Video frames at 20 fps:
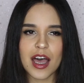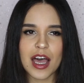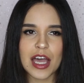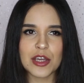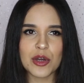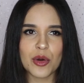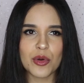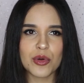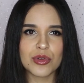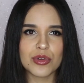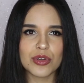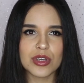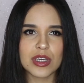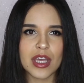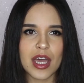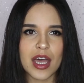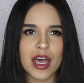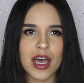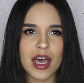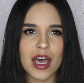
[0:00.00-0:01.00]
I only
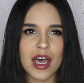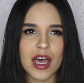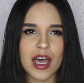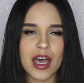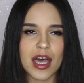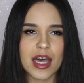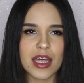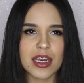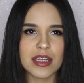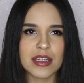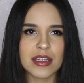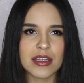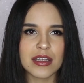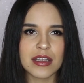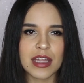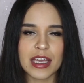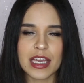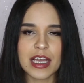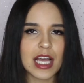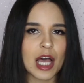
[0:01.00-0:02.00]
had
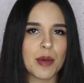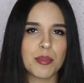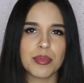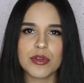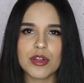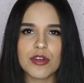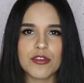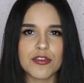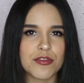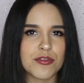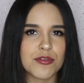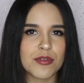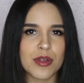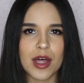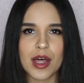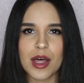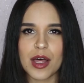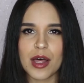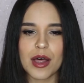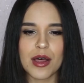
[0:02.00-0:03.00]
like a couple of
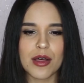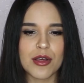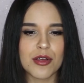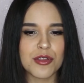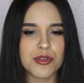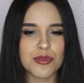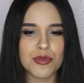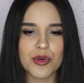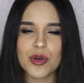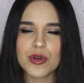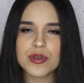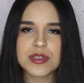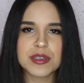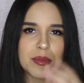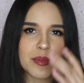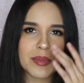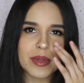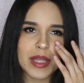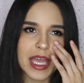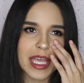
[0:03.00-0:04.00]
throws
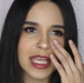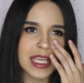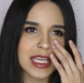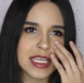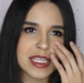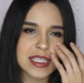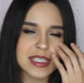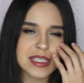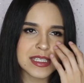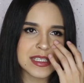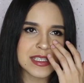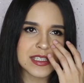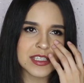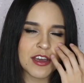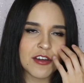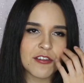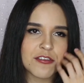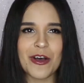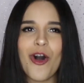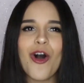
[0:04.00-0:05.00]
and blankets and
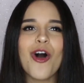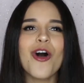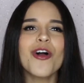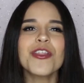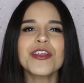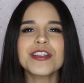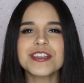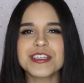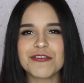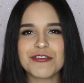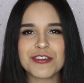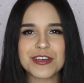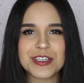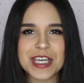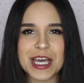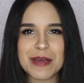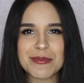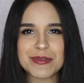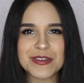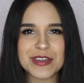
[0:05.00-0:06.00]
stuff, all the different
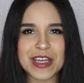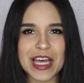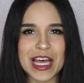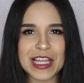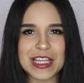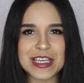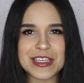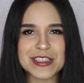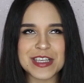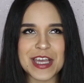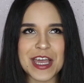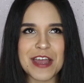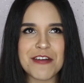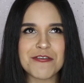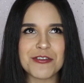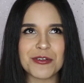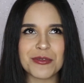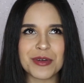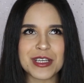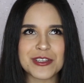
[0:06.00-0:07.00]
types of colors
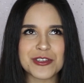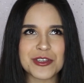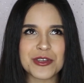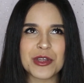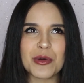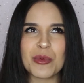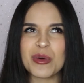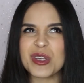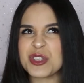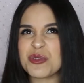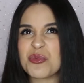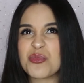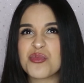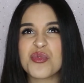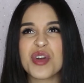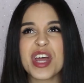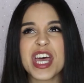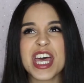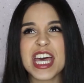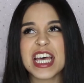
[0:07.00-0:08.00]
everywhere. So there was
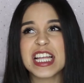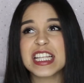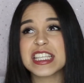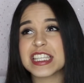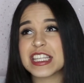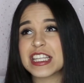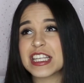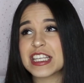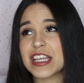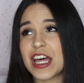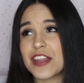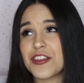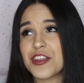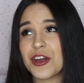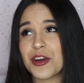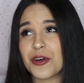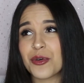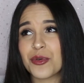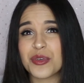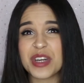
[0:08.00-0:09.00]
reds and
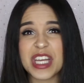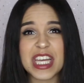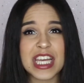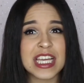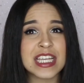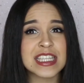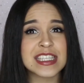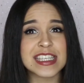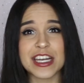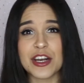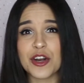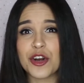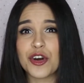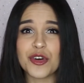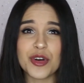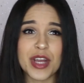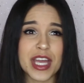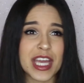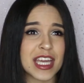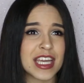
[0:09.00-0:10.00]
there are greens and
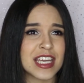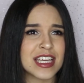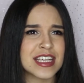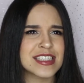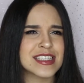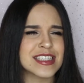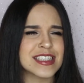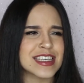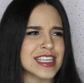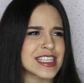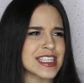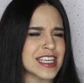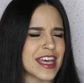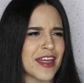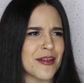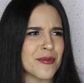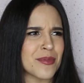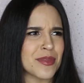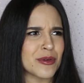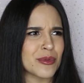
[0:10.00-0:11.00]
grays, and
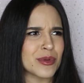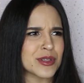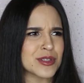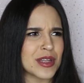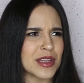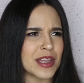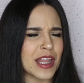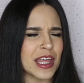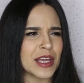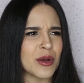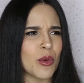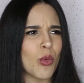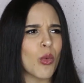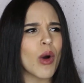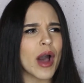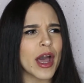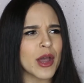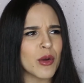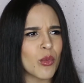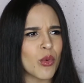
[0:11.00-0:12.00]
there was like a
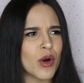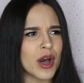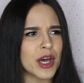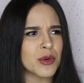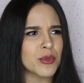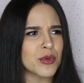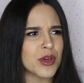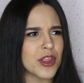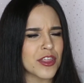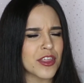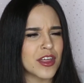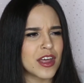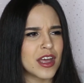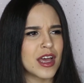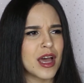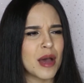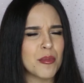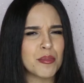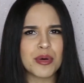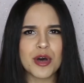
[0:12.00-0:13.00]
white one with
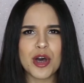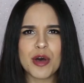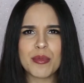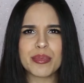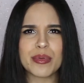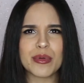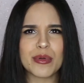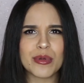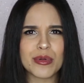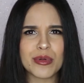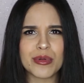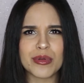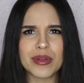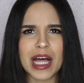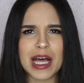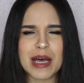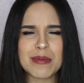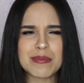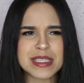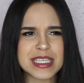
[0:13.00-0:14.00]
purple
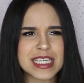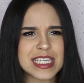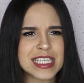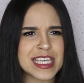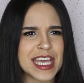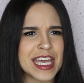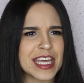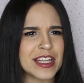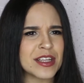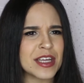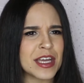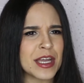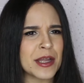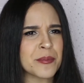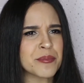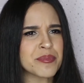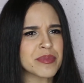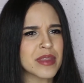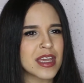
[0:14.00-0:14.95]
detailing.